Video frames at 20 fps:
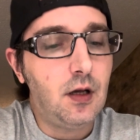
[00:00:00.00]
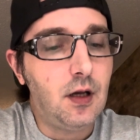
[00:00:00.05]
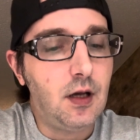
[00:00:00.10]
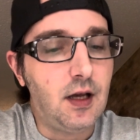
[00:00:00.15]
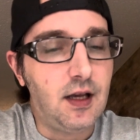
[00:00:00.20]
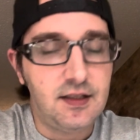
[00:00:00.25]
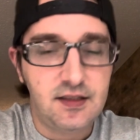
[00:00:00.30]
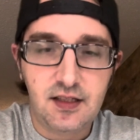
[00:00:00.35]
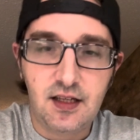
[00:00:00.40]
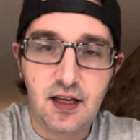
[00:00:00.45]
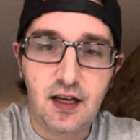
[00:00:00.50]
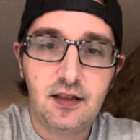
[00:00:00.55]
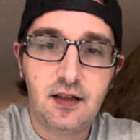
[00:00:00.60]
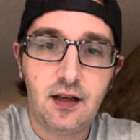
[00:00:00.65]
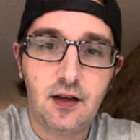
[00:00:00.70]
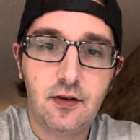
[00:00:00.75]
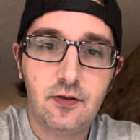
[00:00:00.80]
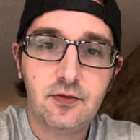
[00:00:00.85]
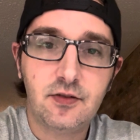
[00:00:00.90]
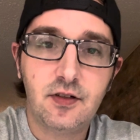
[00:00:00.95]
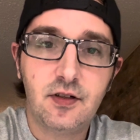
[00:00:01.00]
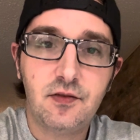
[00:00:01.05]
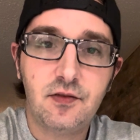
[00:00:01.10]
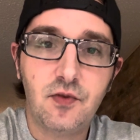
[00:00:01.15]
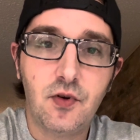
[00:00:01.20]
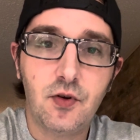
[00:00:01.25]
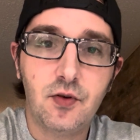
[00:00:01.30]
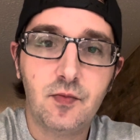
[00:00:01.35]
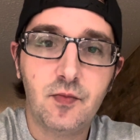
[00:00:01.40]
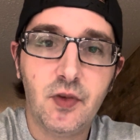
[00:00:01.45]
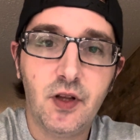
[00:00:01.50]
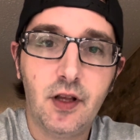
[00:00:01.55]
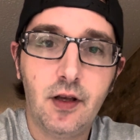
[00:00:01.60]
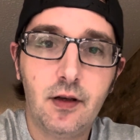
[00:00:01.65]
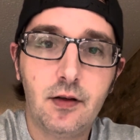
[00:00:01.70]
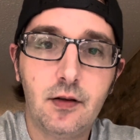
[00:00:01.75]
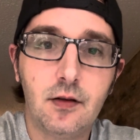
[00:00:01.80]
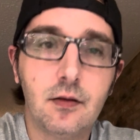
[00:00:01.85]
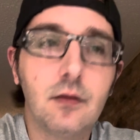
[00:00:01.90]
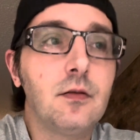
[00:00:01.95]
I sat down and I wrote him a
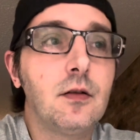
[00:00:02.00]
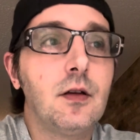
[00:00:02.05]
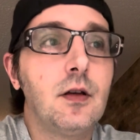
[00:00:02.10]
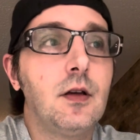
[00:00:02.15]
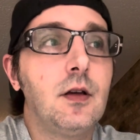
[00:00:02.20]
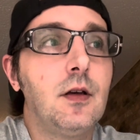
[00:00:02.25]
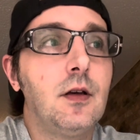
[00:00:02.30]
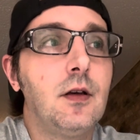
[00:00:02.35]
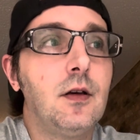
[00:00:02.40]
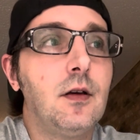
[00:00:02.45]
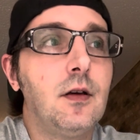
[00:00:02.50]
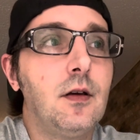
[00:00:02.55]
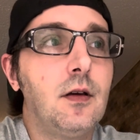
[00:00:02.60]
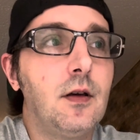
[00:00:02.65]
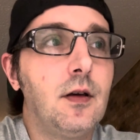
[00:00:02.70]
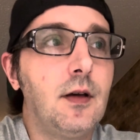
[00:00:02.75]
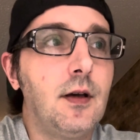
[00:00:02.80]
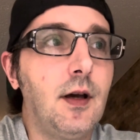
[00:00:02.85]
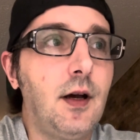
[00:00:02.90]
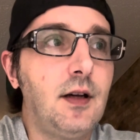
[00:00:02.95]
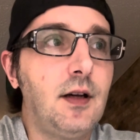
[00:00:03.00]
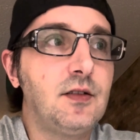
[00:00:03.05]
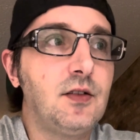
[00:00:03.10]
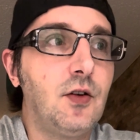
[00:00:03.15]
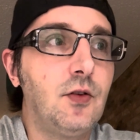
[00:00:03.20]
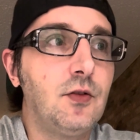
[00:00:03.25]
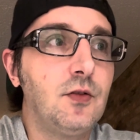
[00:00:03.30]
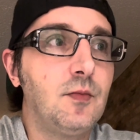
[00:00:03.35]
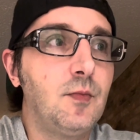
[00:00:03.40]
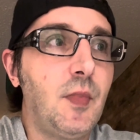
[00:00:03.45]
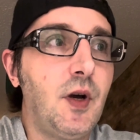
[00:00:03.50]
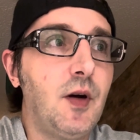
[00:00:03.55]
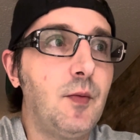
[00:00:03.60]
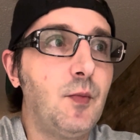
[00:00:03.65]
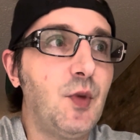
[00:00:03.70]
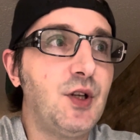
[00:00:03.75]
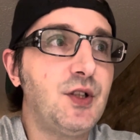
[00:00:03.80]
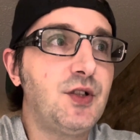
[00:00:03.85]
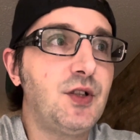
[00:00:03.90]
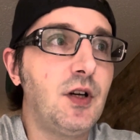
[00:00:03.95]
letter. And I told him how
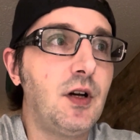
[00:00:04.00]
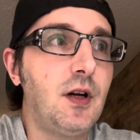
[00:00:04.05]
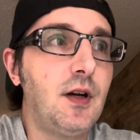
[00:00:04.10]
much